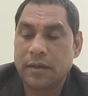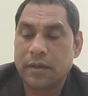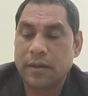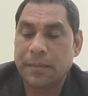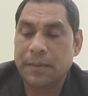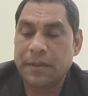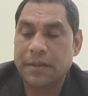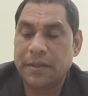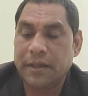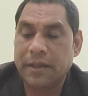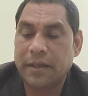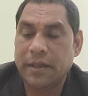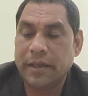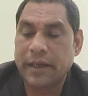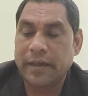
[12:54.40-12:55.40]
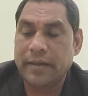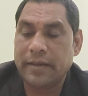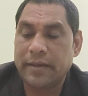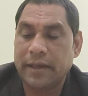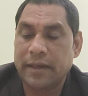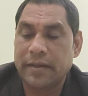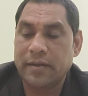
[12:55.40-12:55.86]
depicting
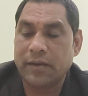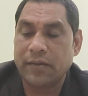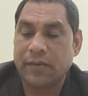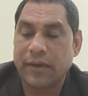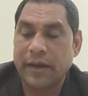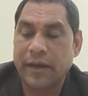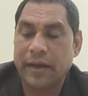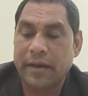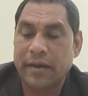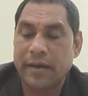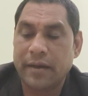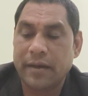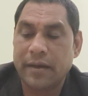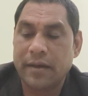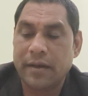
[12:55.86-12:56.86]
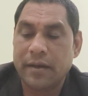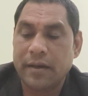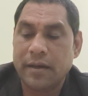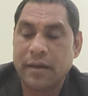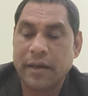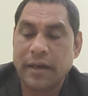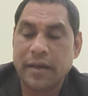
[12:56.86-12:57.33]
exchange of land
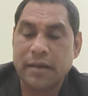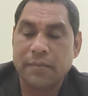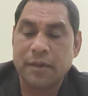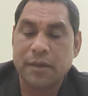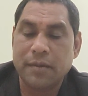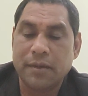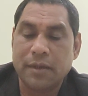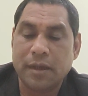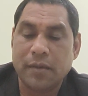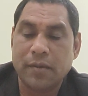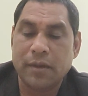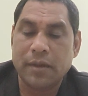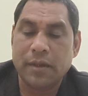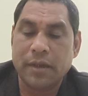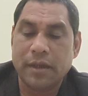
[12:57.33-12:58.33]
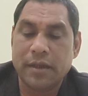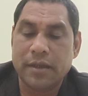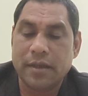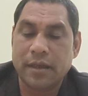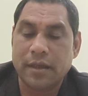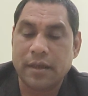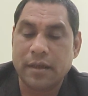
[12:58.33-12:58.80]
rent between Jamabandi
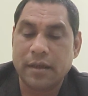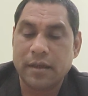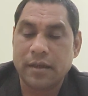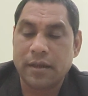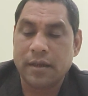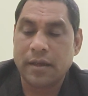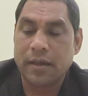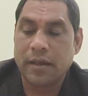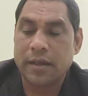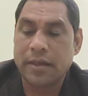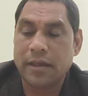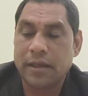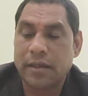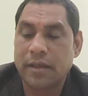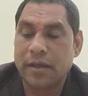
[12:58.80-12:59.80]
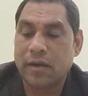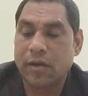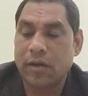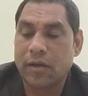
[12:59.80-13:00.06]
register, Rayyat and